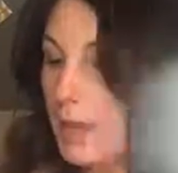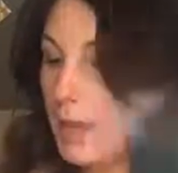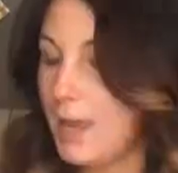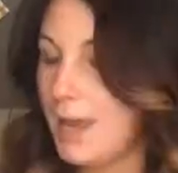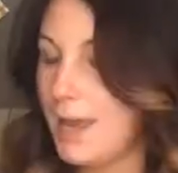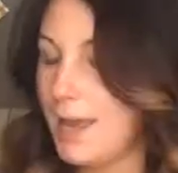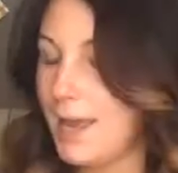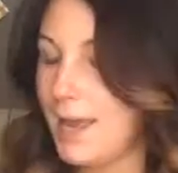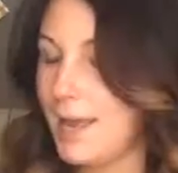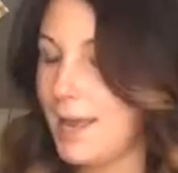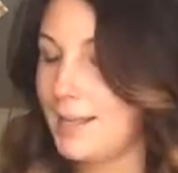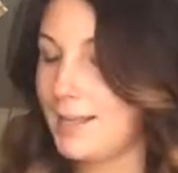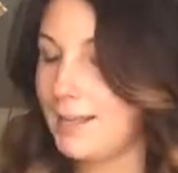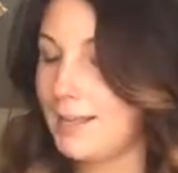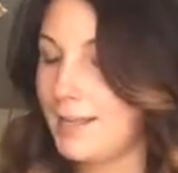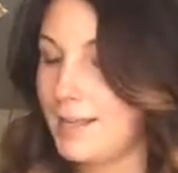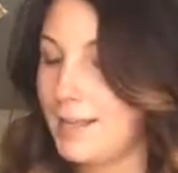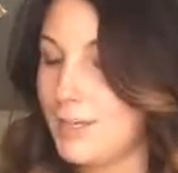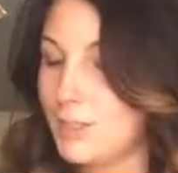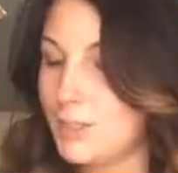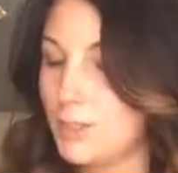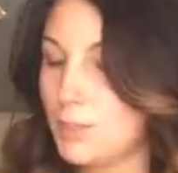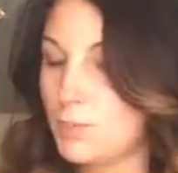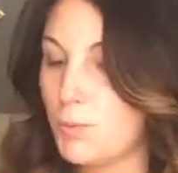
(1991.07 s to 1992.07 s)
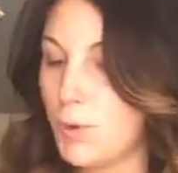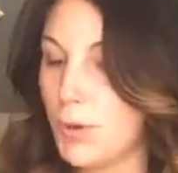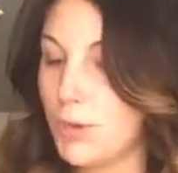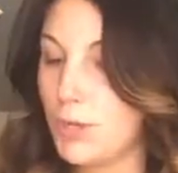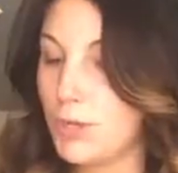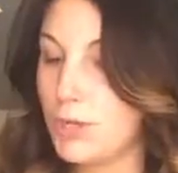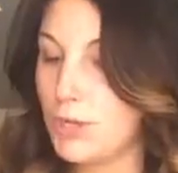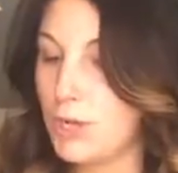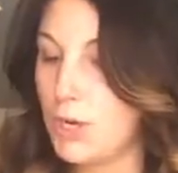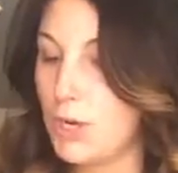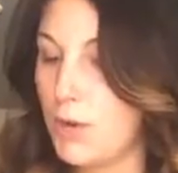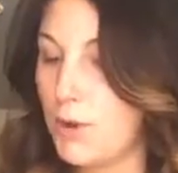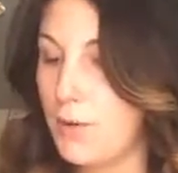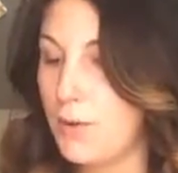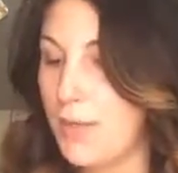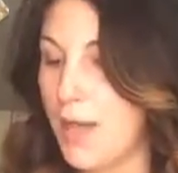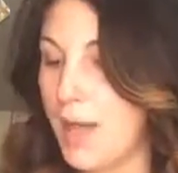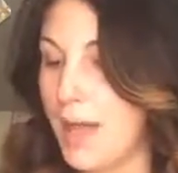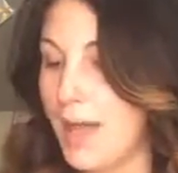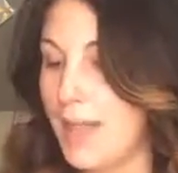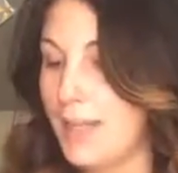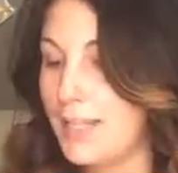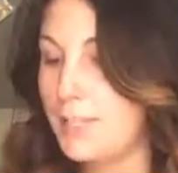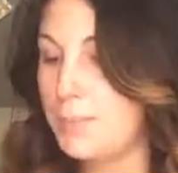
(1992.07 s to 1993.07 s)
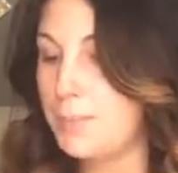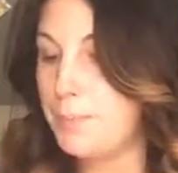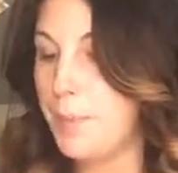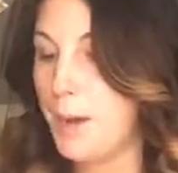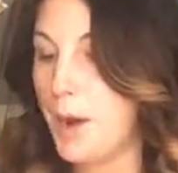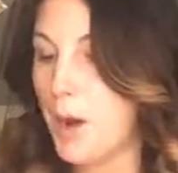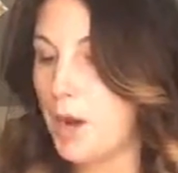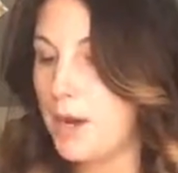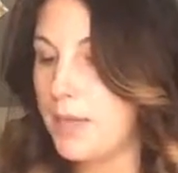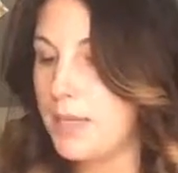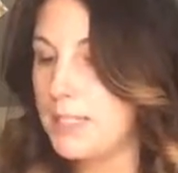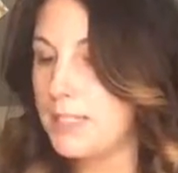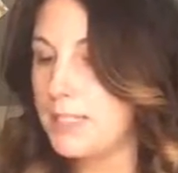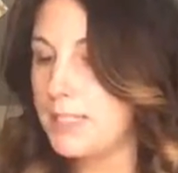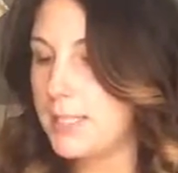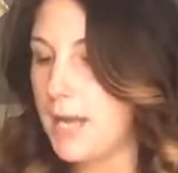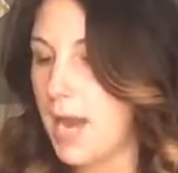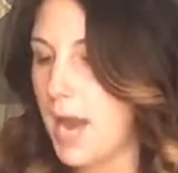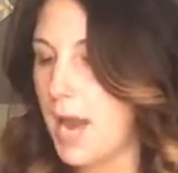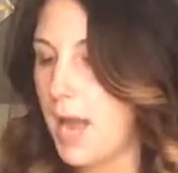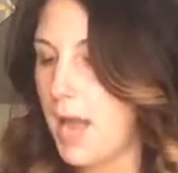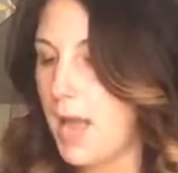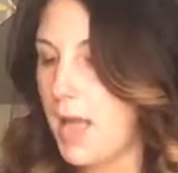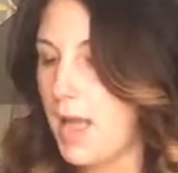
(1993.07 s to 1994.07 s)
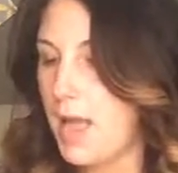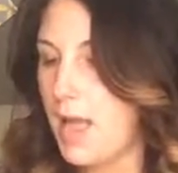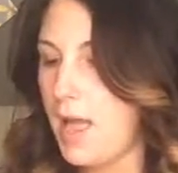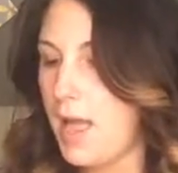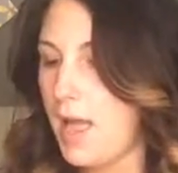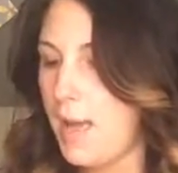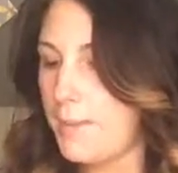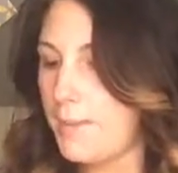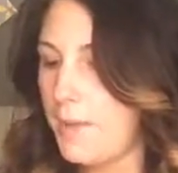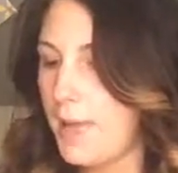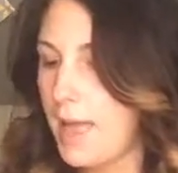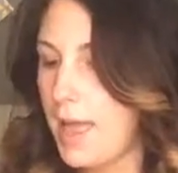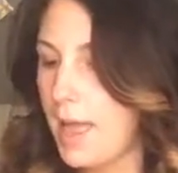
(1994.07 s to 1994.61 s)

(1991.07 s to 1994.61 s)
And the angels want you to know that it's party time.